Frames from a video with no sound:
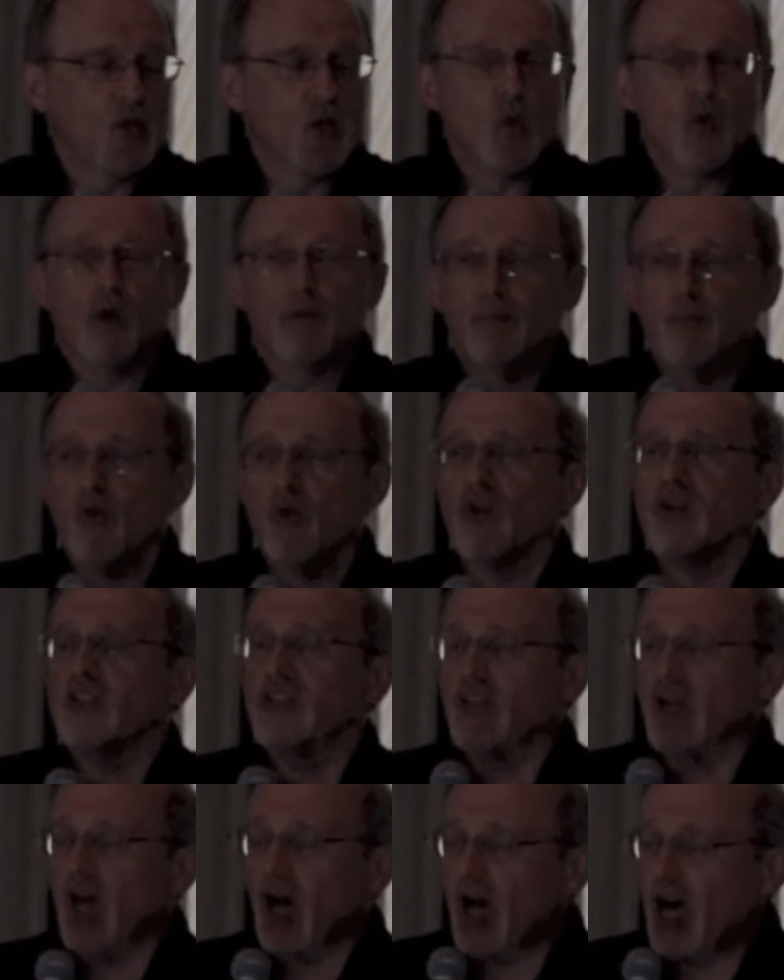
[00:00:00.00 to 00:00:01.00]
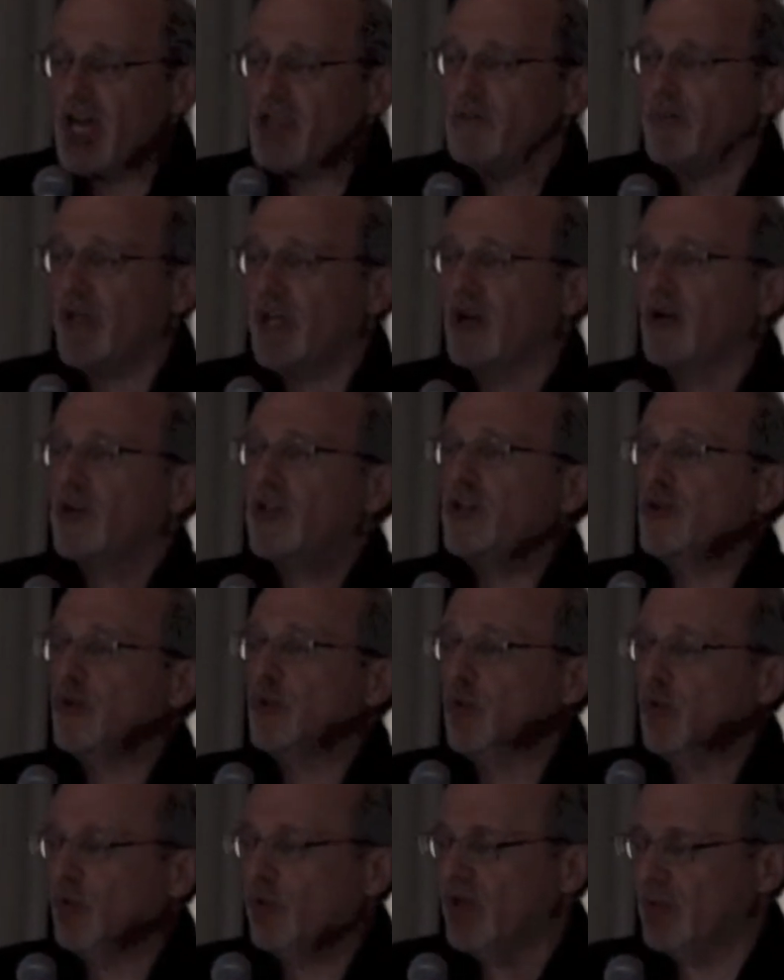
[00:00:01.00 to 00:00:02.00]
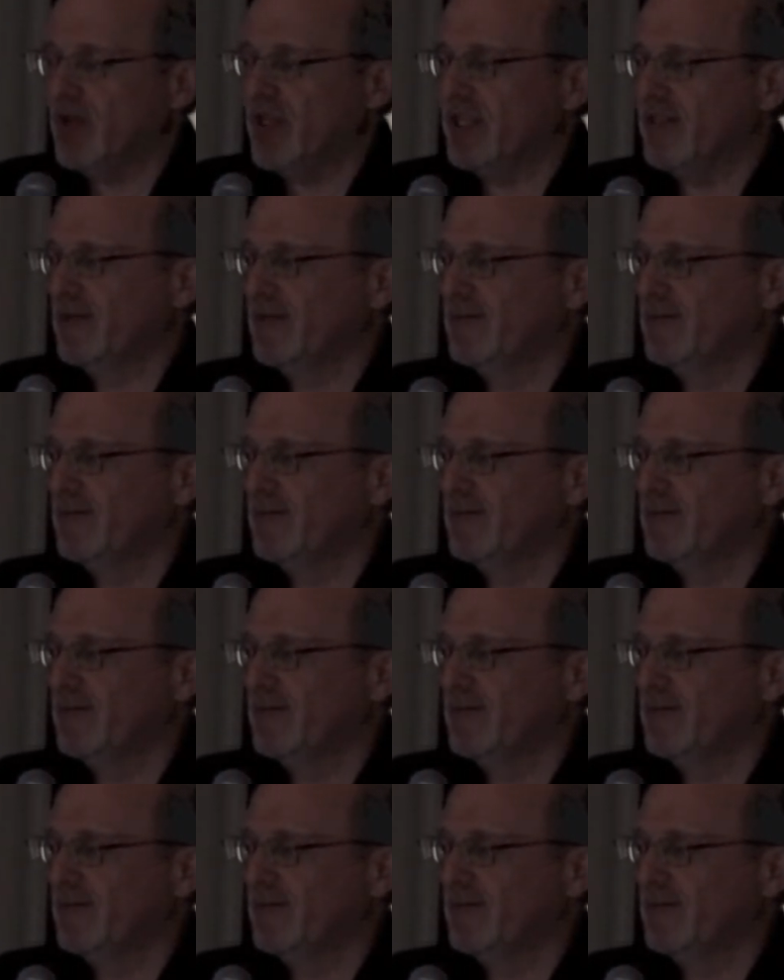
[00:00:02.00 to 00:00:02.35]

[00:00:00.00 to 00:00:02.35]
who are born to unmarried women.